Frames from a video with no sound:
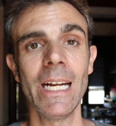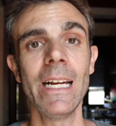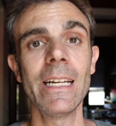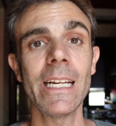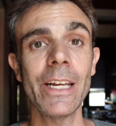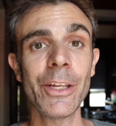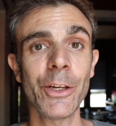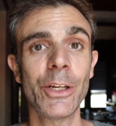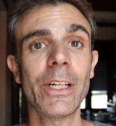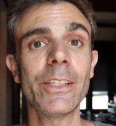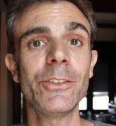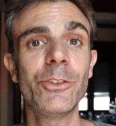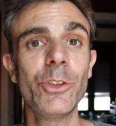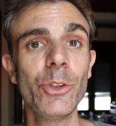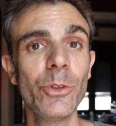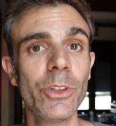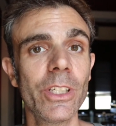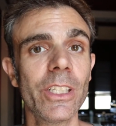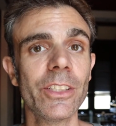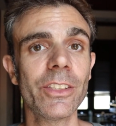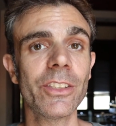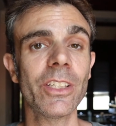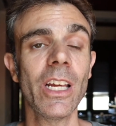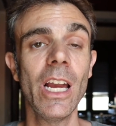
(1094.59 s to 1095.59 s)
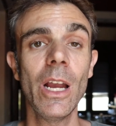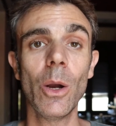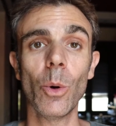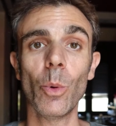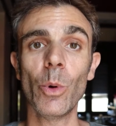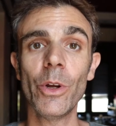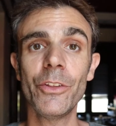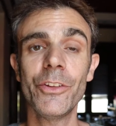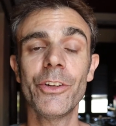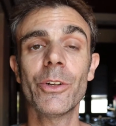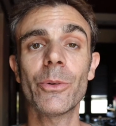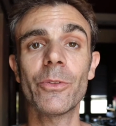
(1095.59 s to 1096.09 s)
Now, you could do this
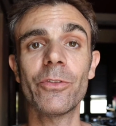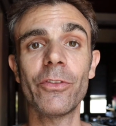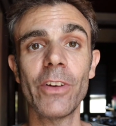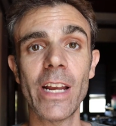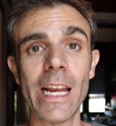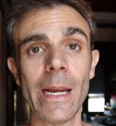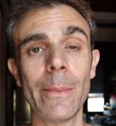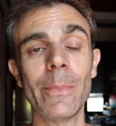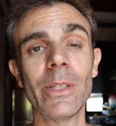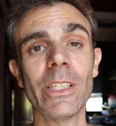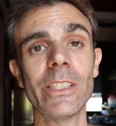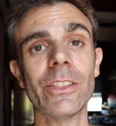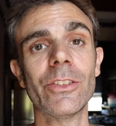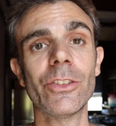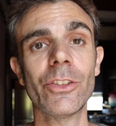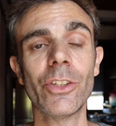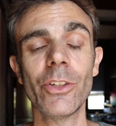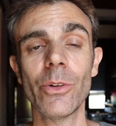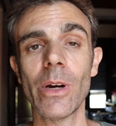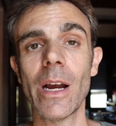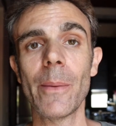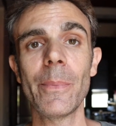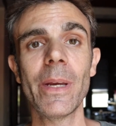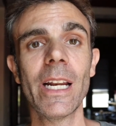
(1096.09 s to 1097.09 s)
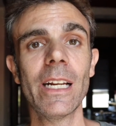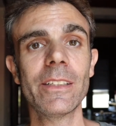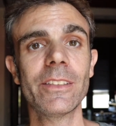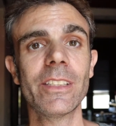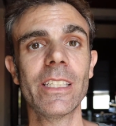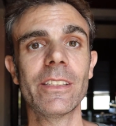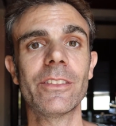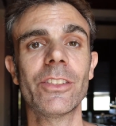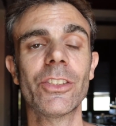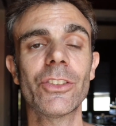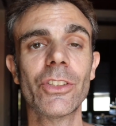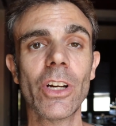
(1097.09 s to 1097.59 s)
with your families too. I mean, I
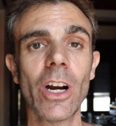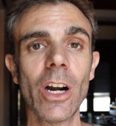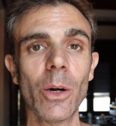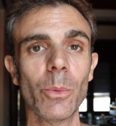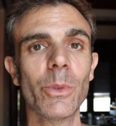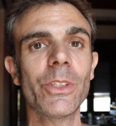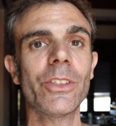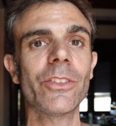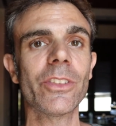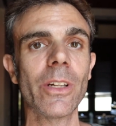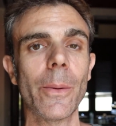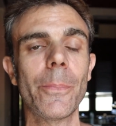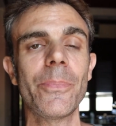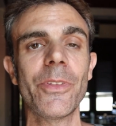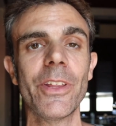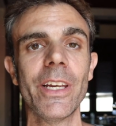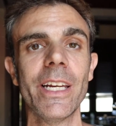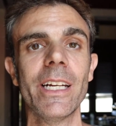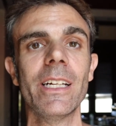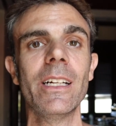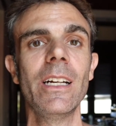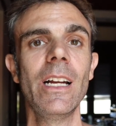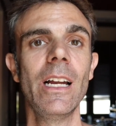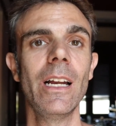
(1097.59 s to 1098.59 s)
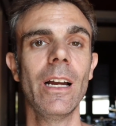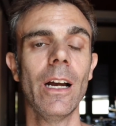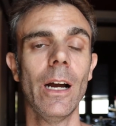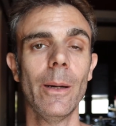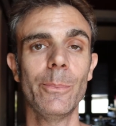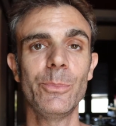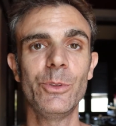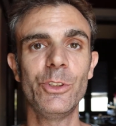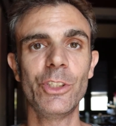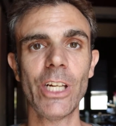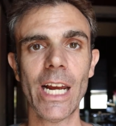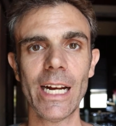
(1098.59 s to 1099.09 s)
said start with something
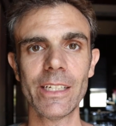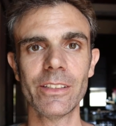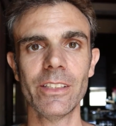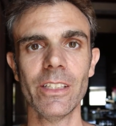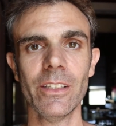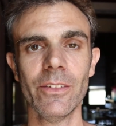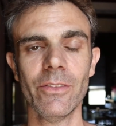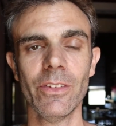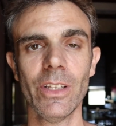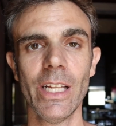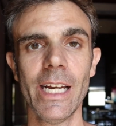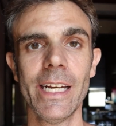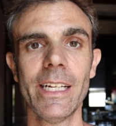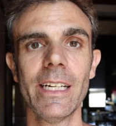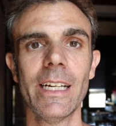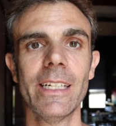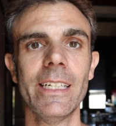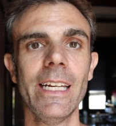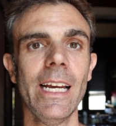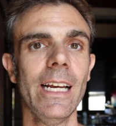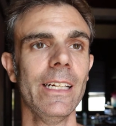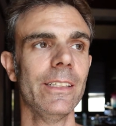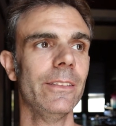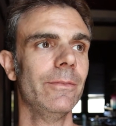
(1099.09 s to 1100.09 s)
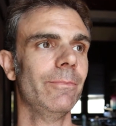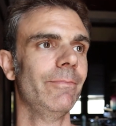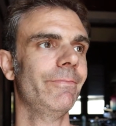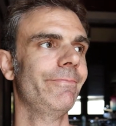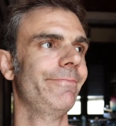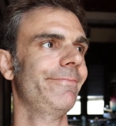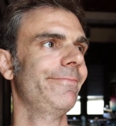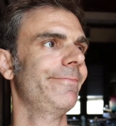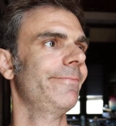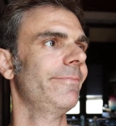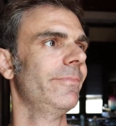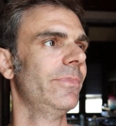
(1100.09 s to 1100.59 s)
objective, like again,
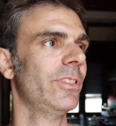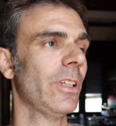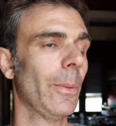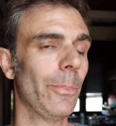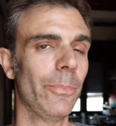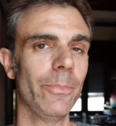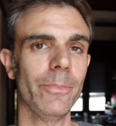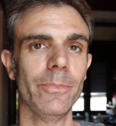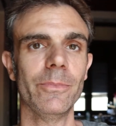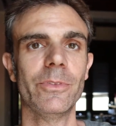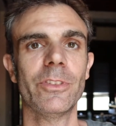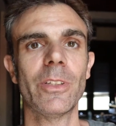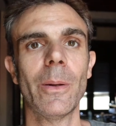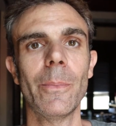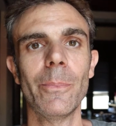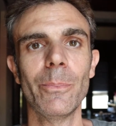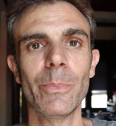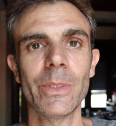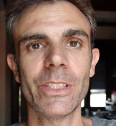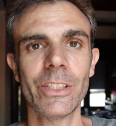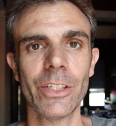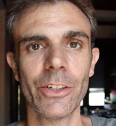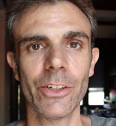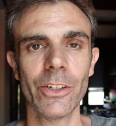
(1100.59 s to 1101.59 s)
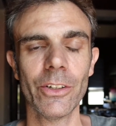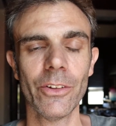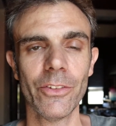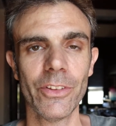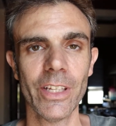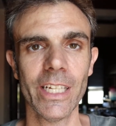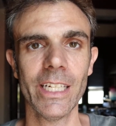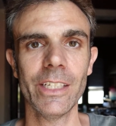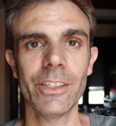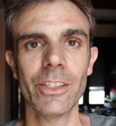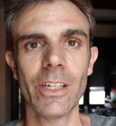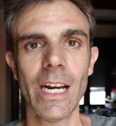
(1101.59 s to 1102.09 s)
some, some material
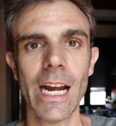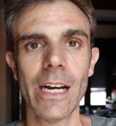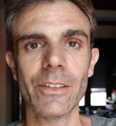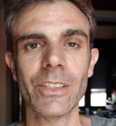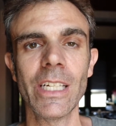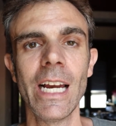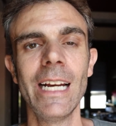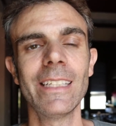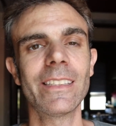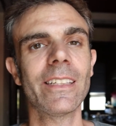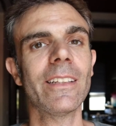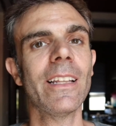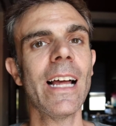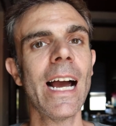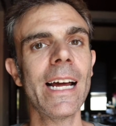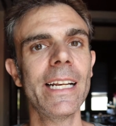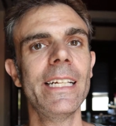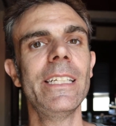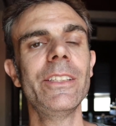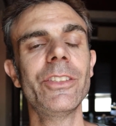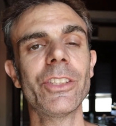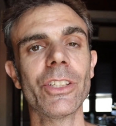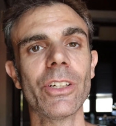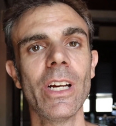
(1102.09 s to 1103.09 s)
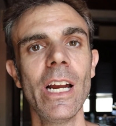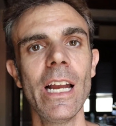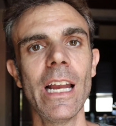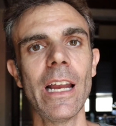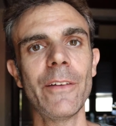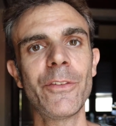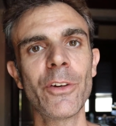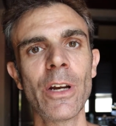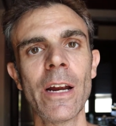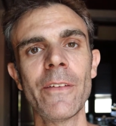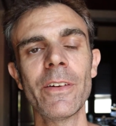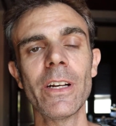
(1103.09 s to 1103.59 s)
thing in your house. It's a lot easier.
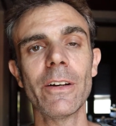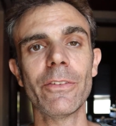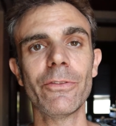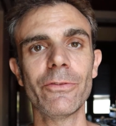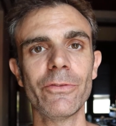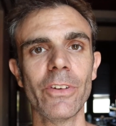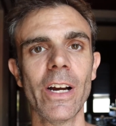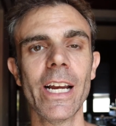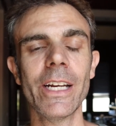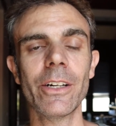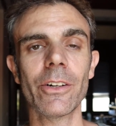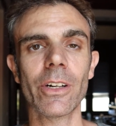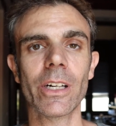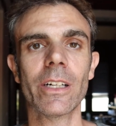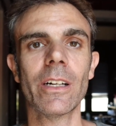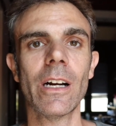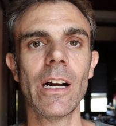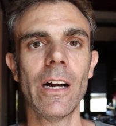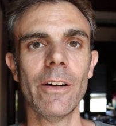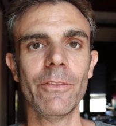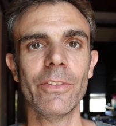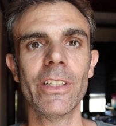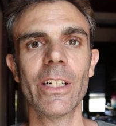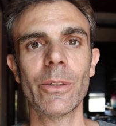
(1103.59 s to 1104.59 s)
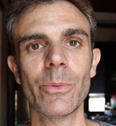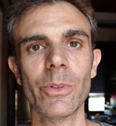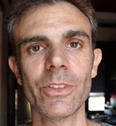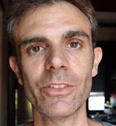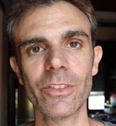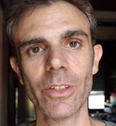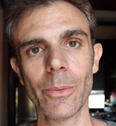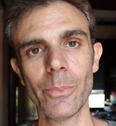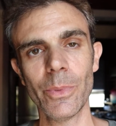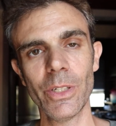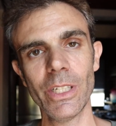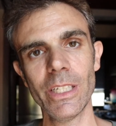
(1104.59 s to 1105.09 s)
If you're having a fight or a conflict with
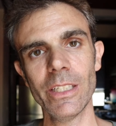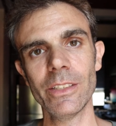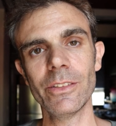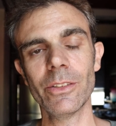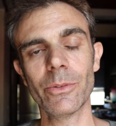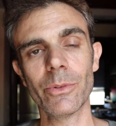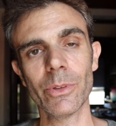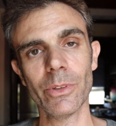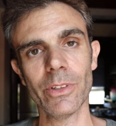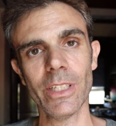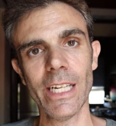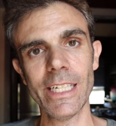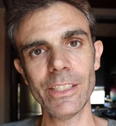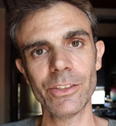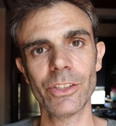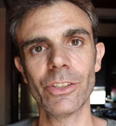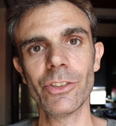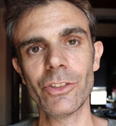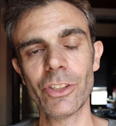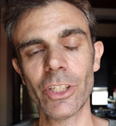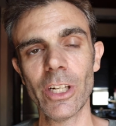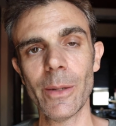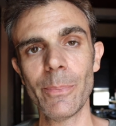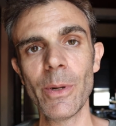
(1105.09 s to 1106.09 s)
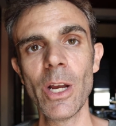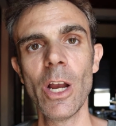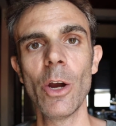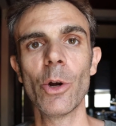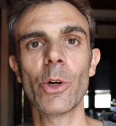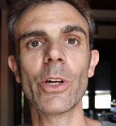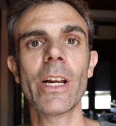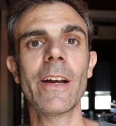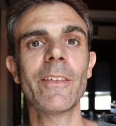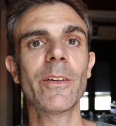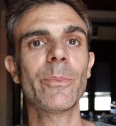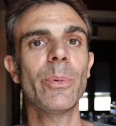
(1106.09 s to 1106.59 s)
somebody in your relationship,
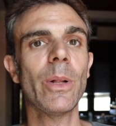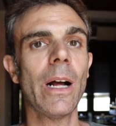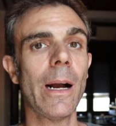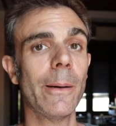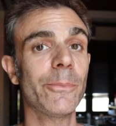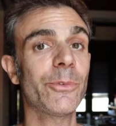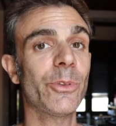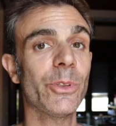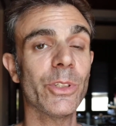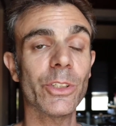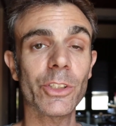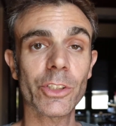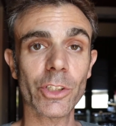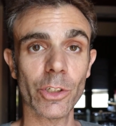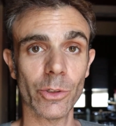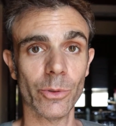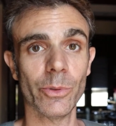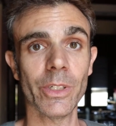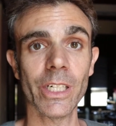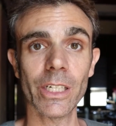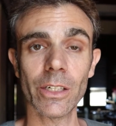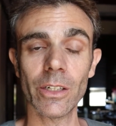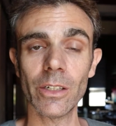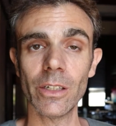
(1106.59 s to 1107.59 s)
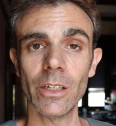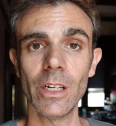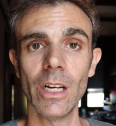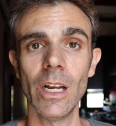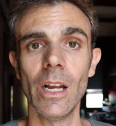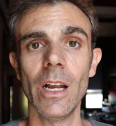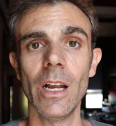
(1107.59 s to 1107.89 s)
or you're having problems with your career,